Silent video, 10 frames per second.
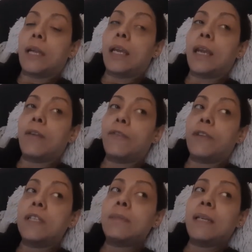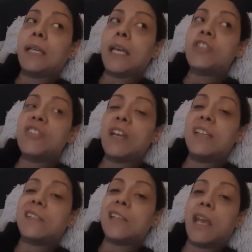Like for this medication that
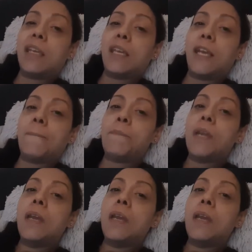he's taking,